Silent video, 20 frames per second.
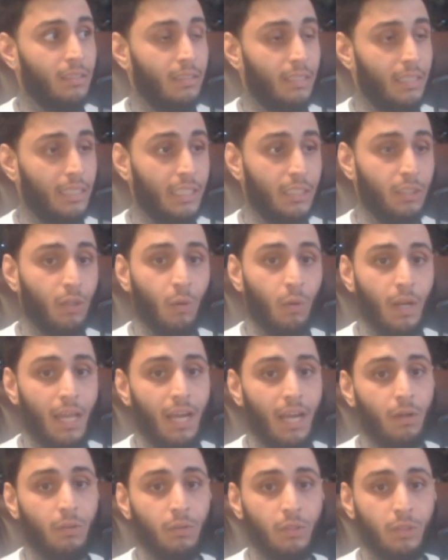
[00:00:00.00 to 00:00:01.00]
eco
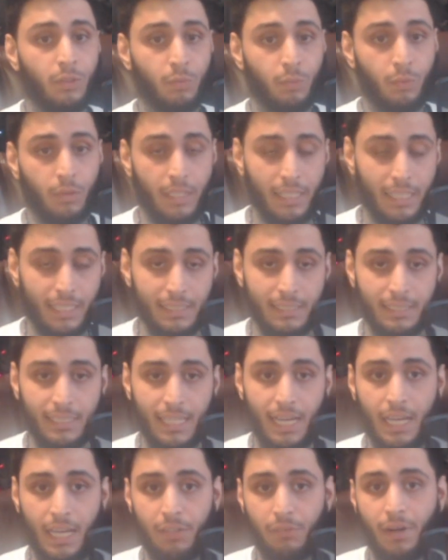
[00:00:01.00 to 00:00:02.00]
lounge
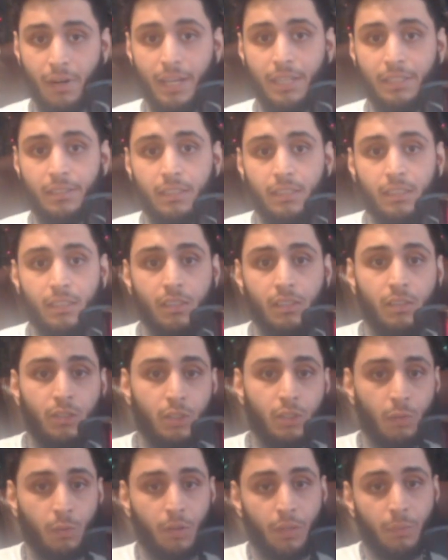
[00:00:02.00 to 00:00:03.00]
inside, right?
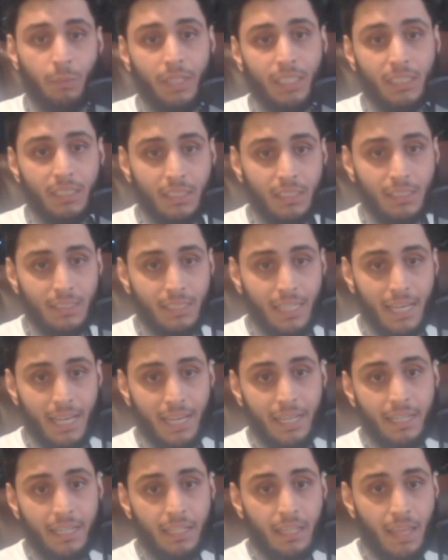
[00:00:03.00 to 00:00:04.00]
So when we just
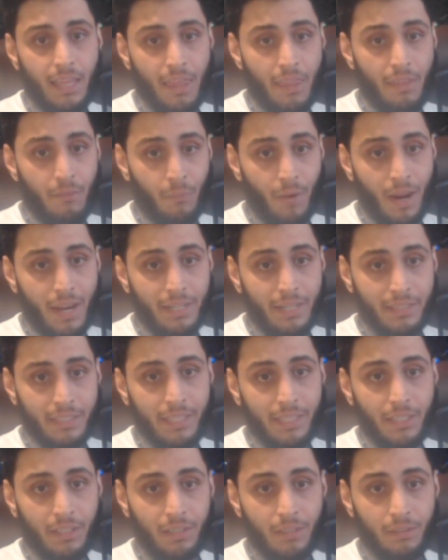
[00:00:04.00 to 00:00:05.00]
said right
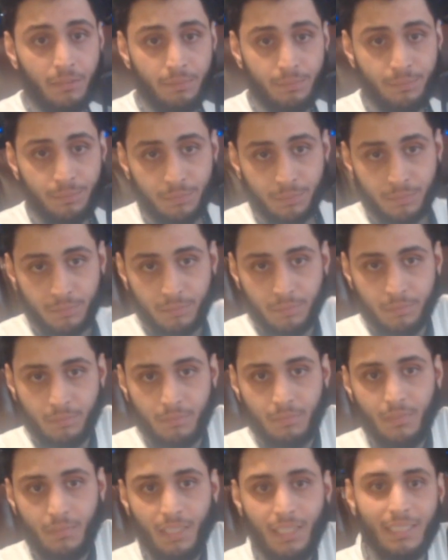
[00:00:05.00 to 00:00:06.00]
there
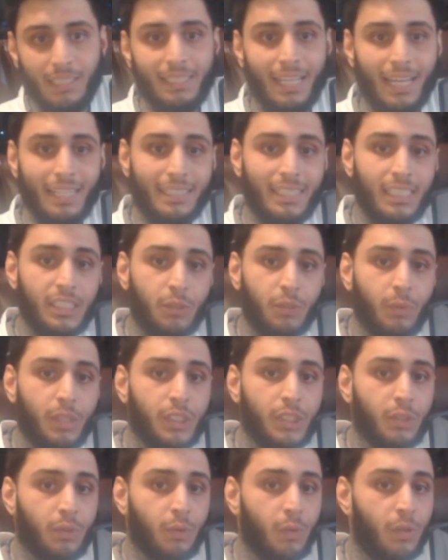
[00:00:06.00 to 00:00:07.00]
that this
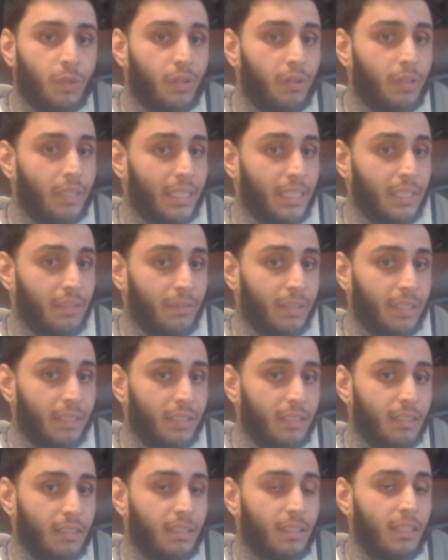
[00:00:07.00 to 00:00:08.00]
restored her
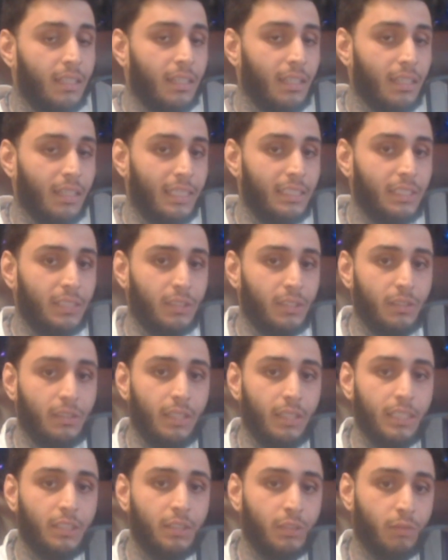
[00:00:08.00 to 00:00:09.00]
hearing, let's
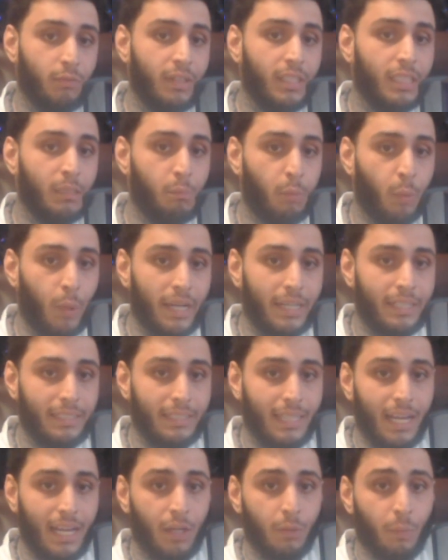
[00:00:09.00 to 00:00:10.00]
really break
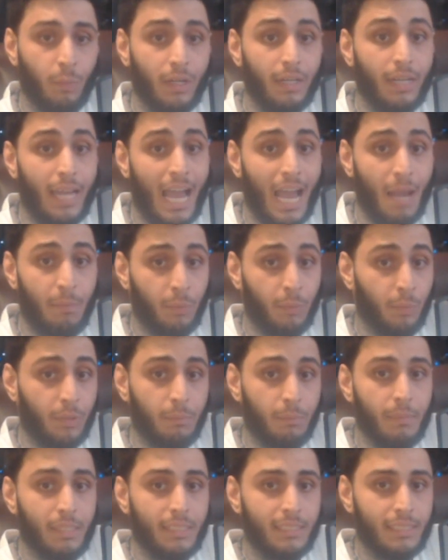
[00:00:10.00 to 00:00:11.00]
down what happened
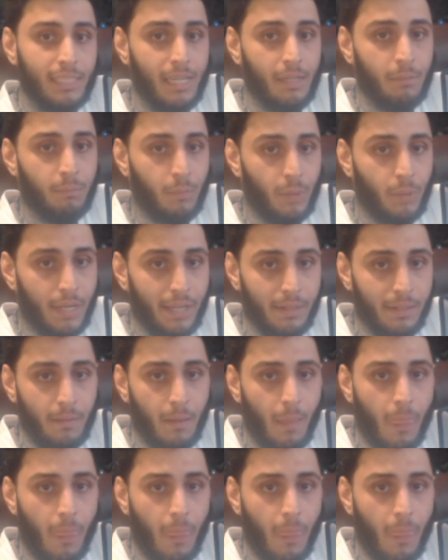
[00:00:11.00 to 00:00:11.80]
with Miss M, right?